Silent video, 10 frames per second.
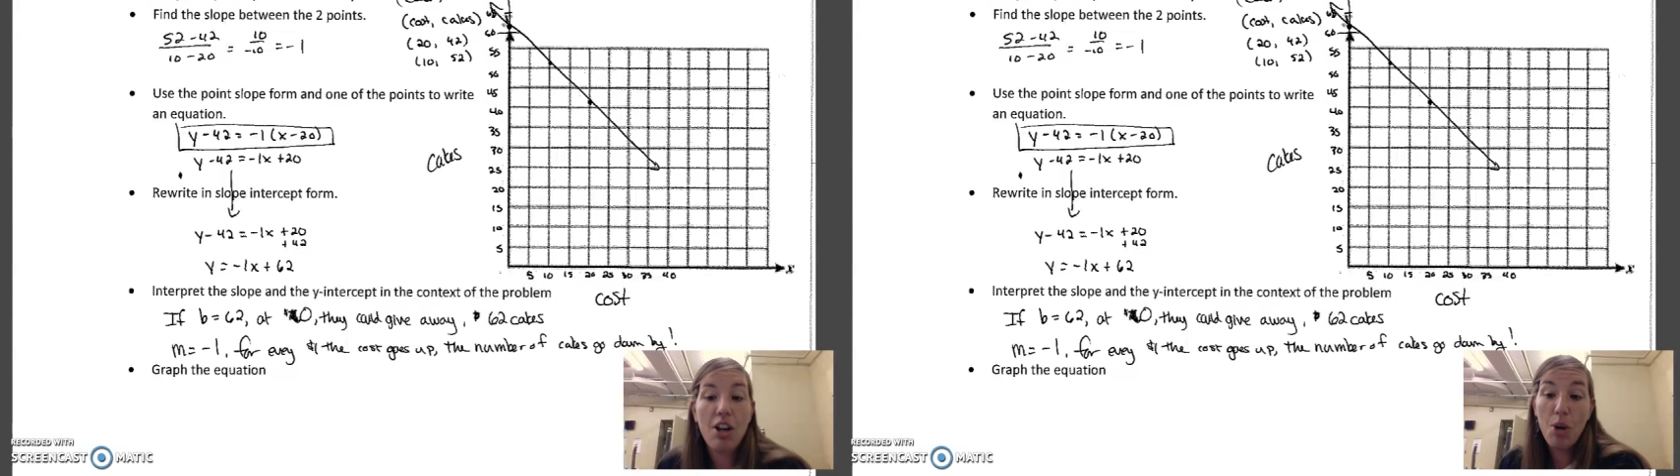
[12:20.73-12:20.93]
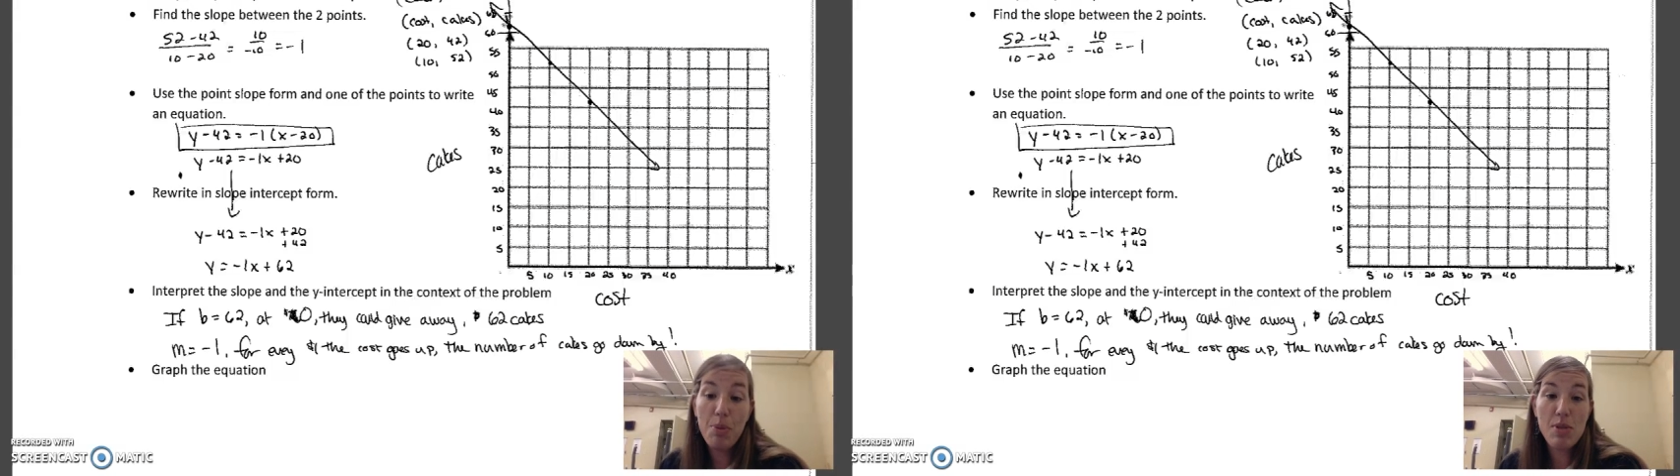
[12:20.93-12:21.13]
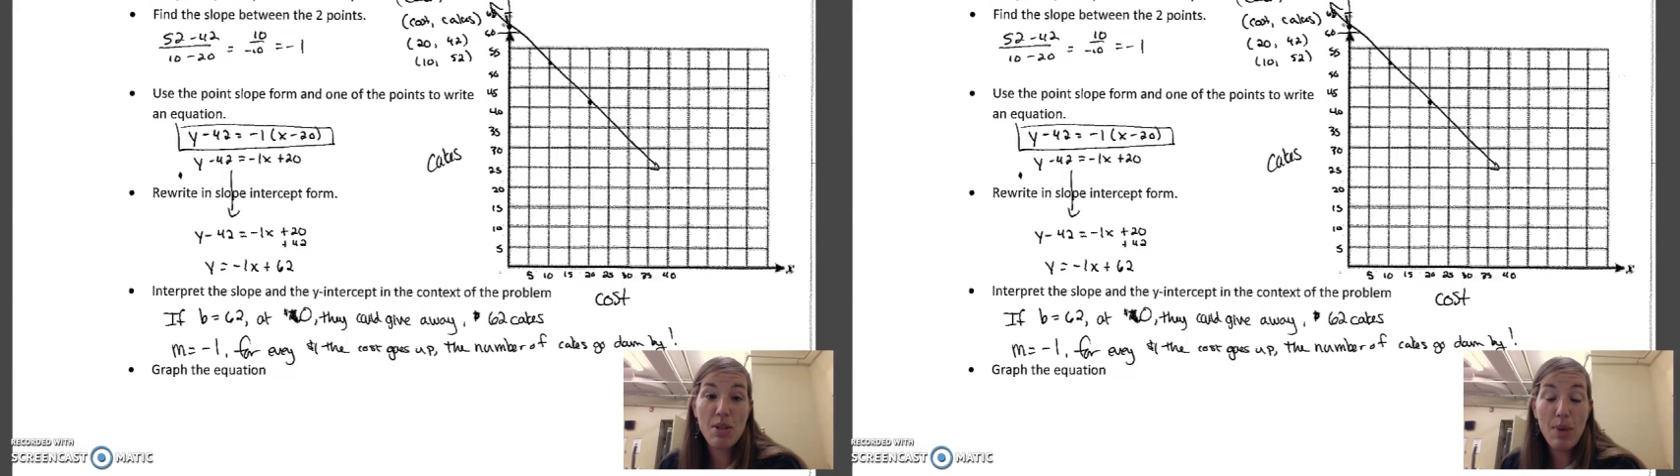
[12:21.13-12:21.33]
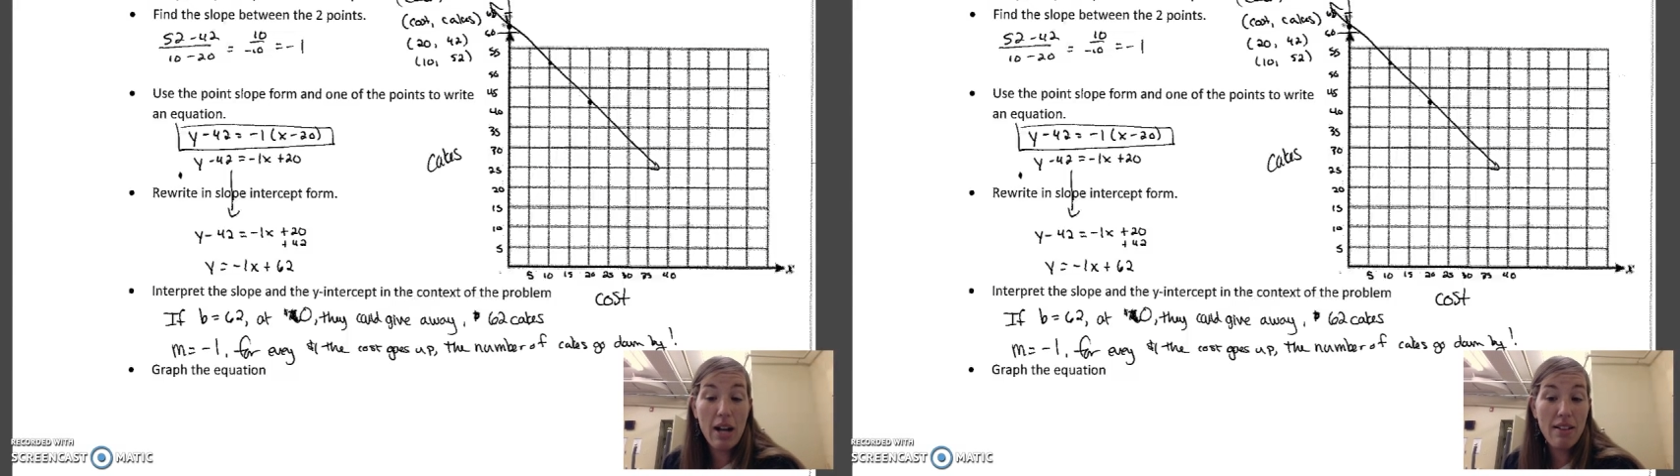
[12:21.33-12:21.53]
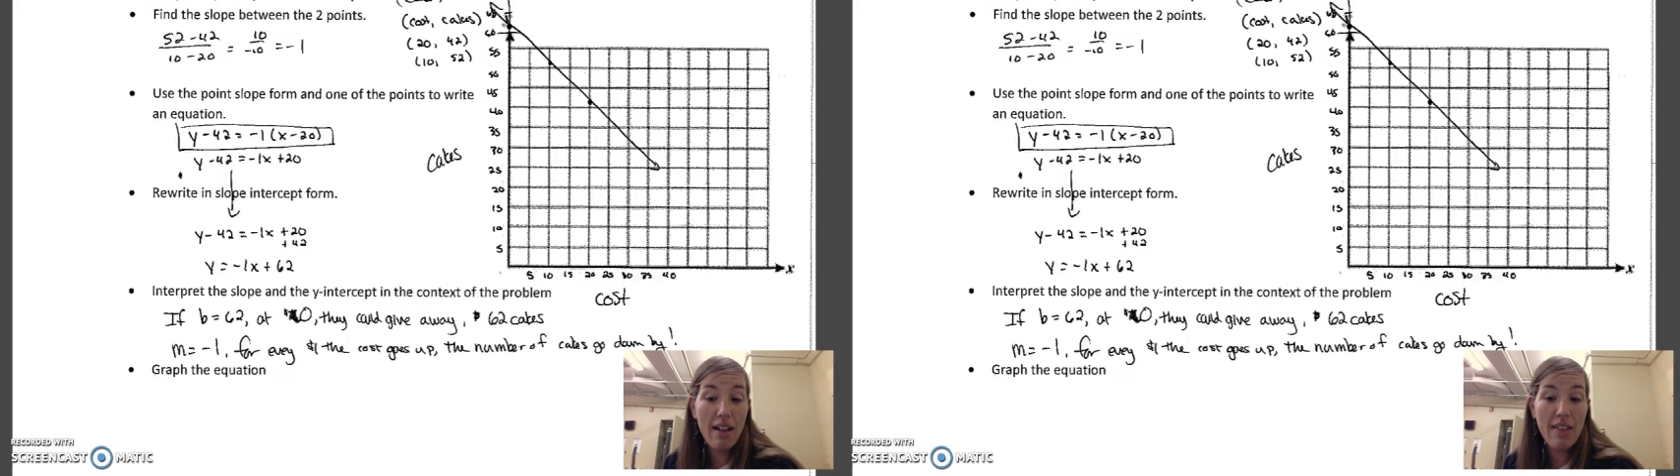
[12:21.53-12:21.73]
hope you did
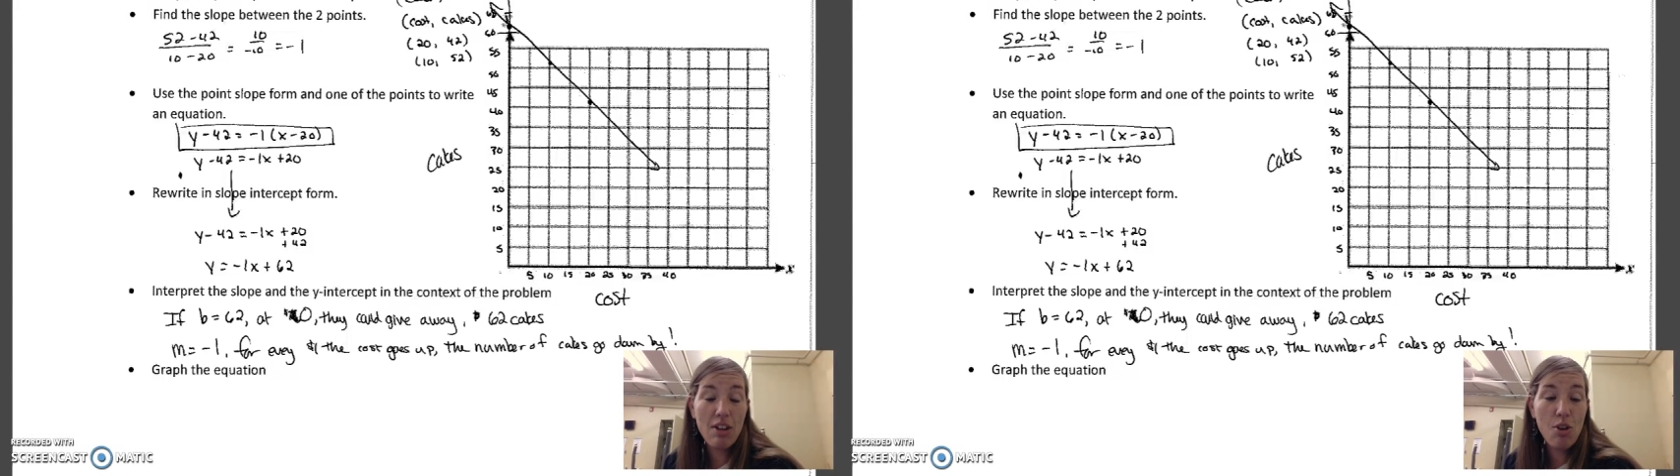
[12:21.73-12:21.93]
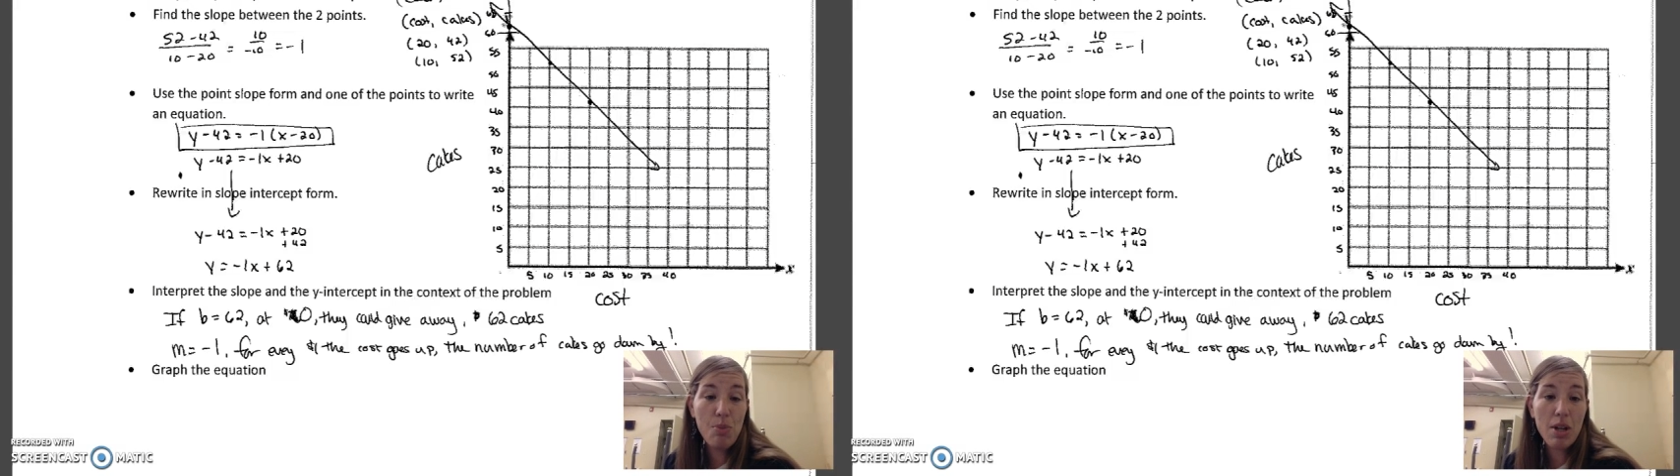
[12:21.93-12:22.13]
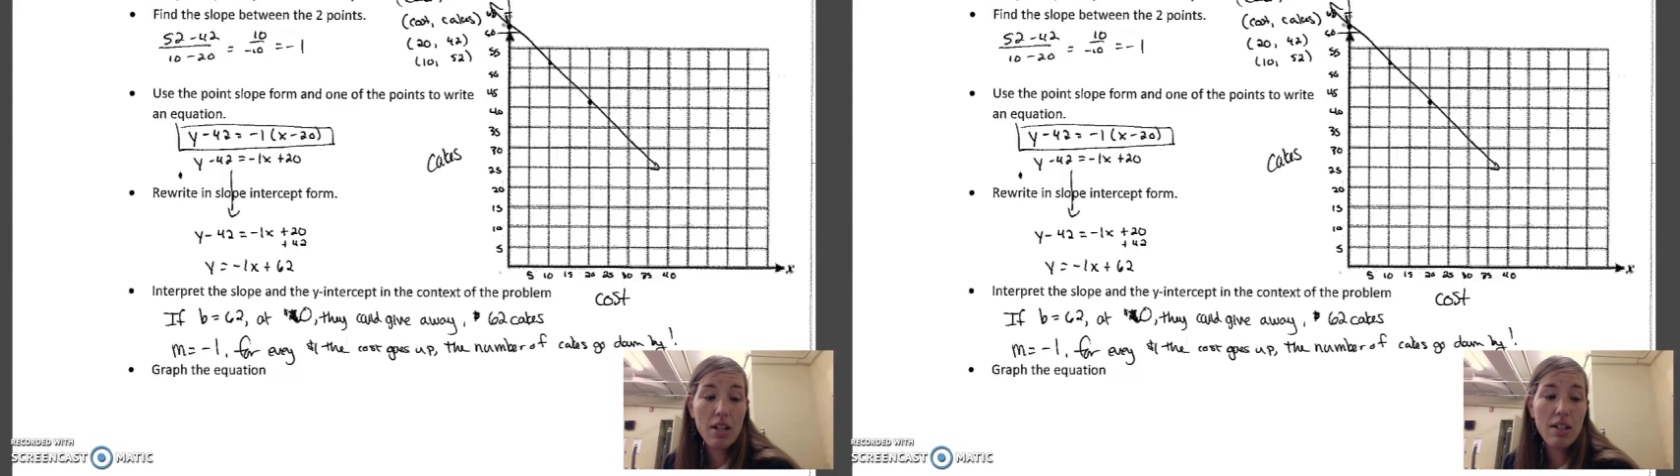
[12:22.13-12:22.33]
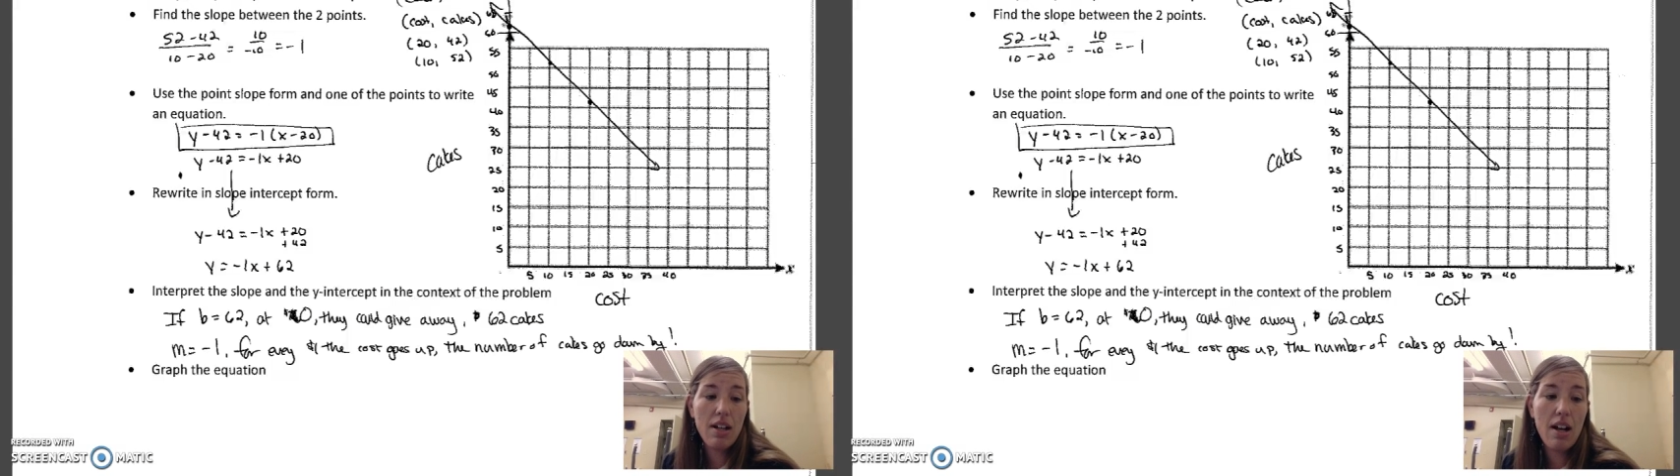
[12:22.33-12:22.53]
well on that homework.